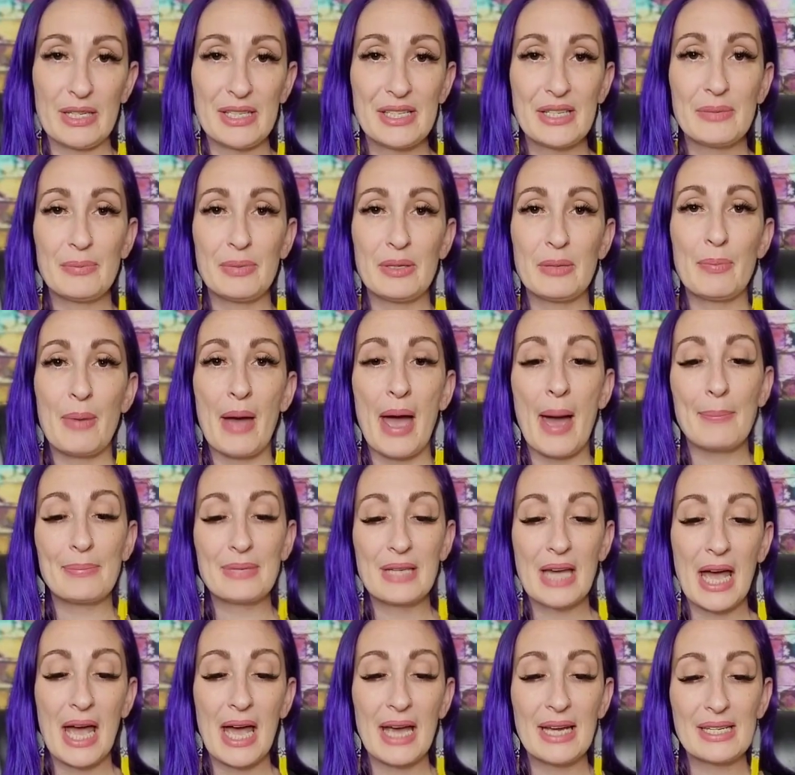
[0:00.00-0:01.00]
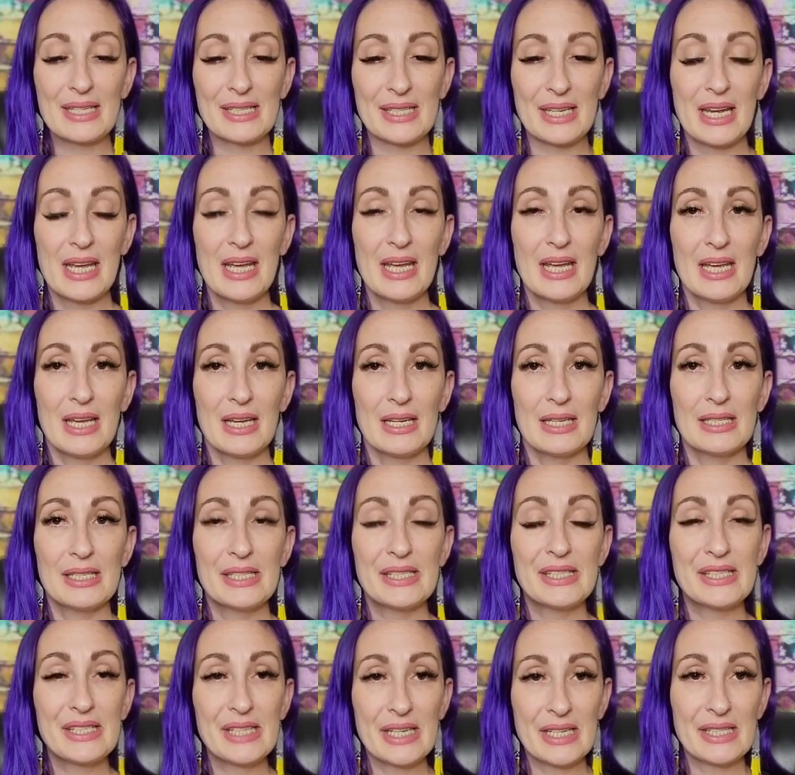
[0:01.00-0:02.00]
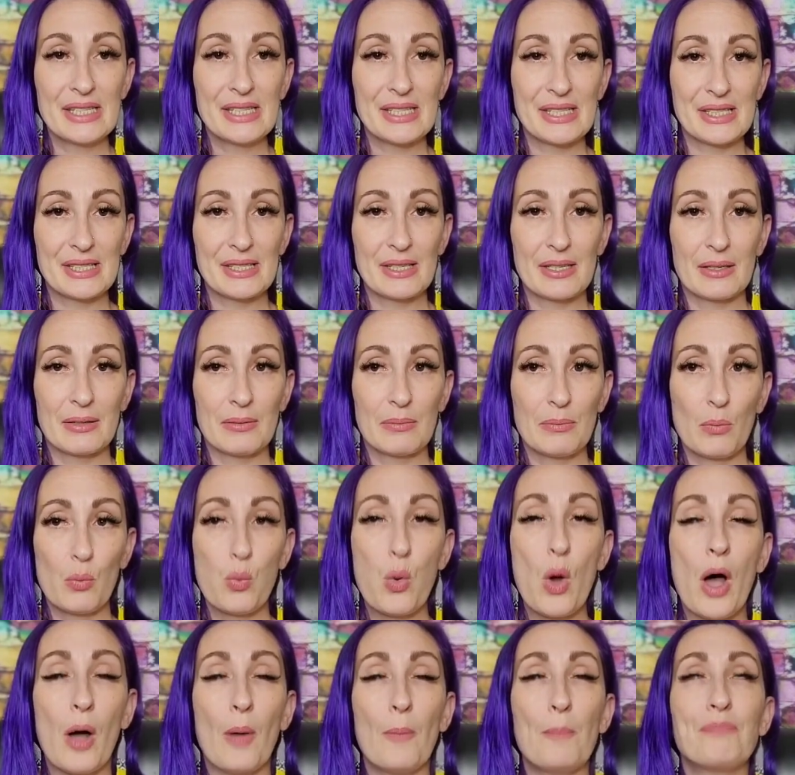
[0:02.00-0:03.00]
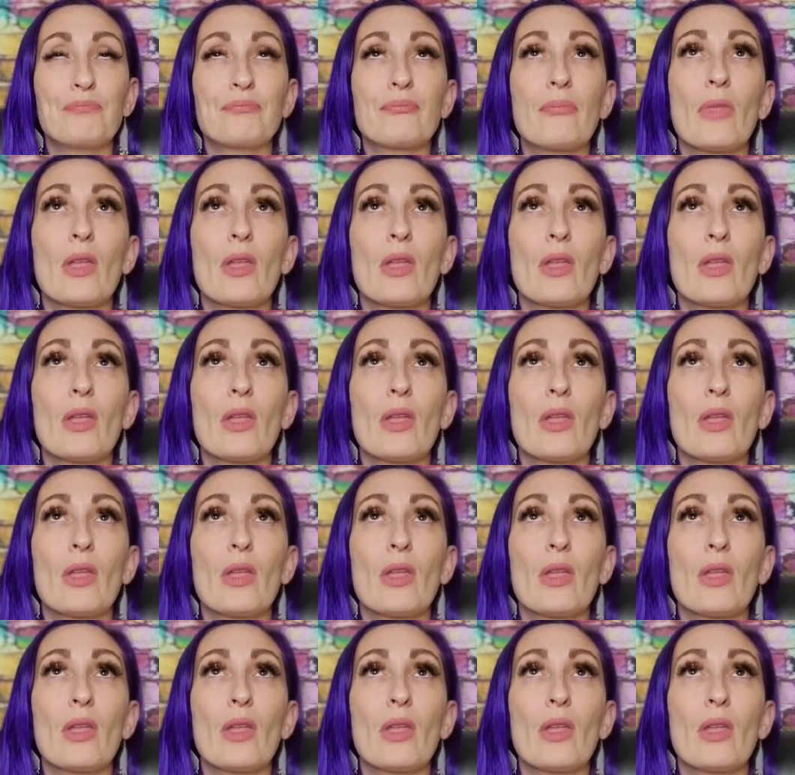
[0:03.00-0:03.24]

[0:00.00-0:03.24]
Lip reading: to be baptized since, well,